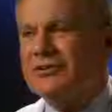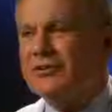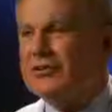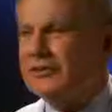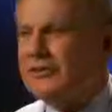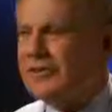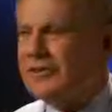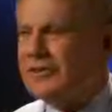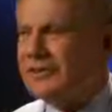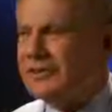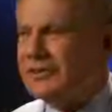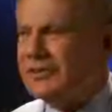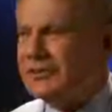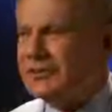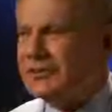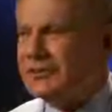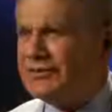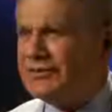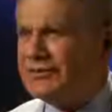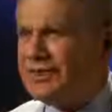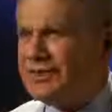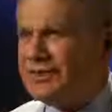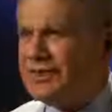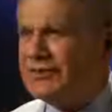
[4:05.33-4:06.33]

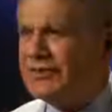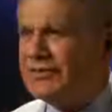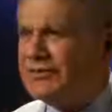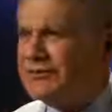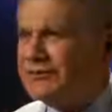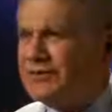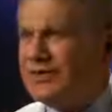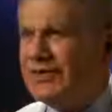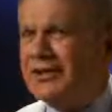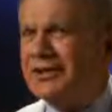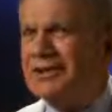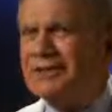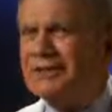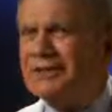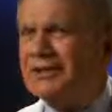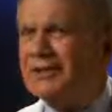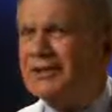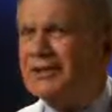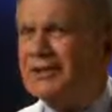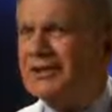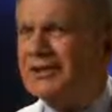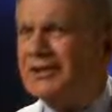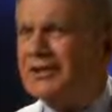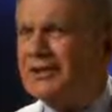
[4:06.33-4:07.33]
experience. I have
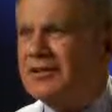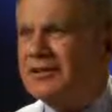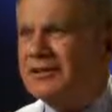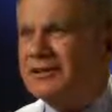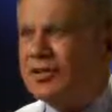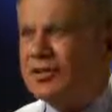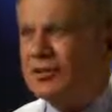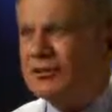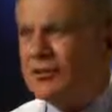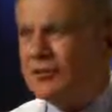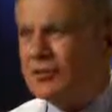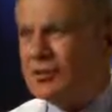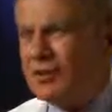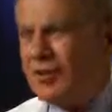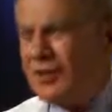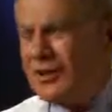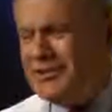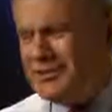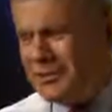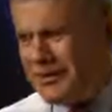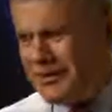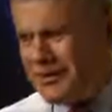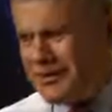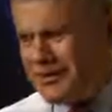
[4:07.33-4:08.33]
done over
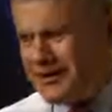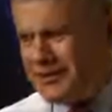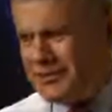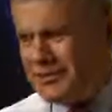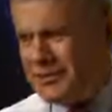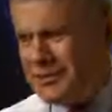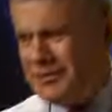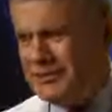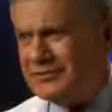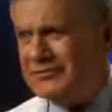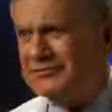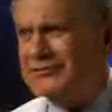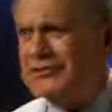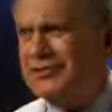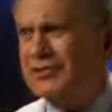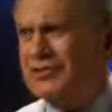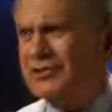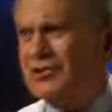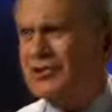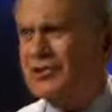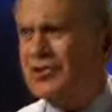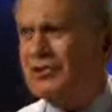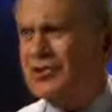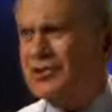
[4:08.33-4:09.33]
20,000
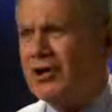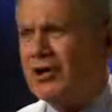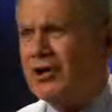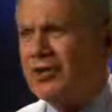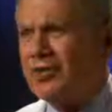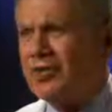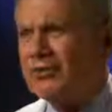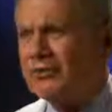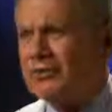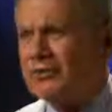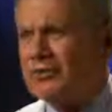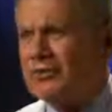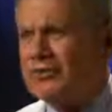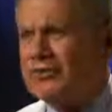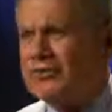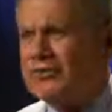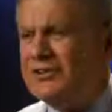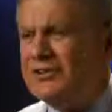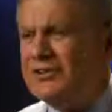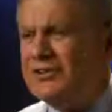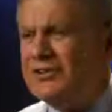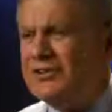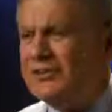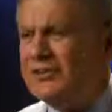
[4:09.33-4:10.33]
intraocular
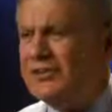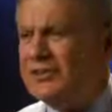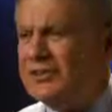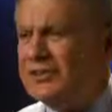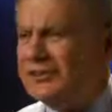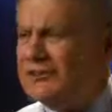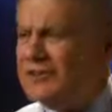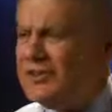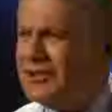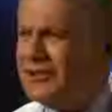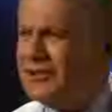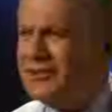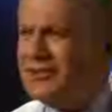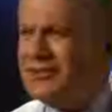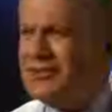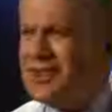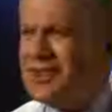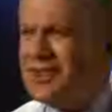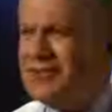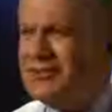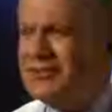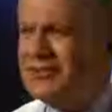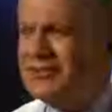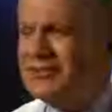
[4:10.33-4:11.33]
procedures. I've done
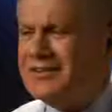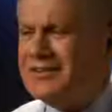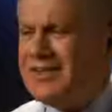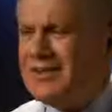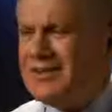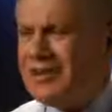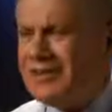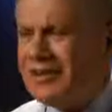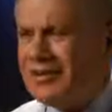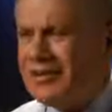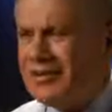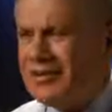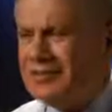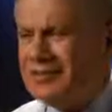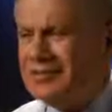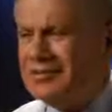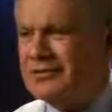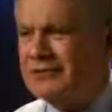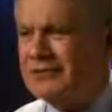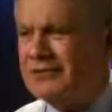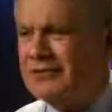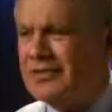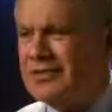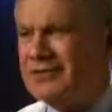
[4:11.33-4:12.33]
8,000 to
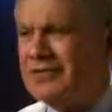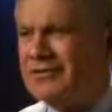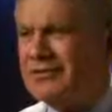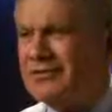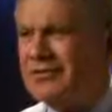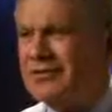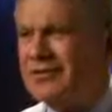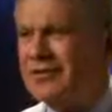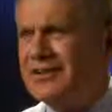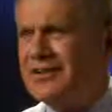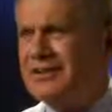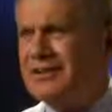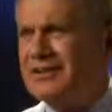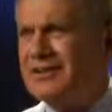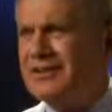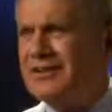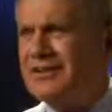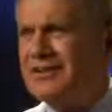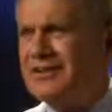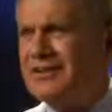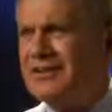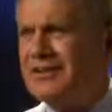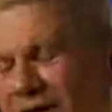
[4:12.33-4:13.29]
10,000 LASIK cases.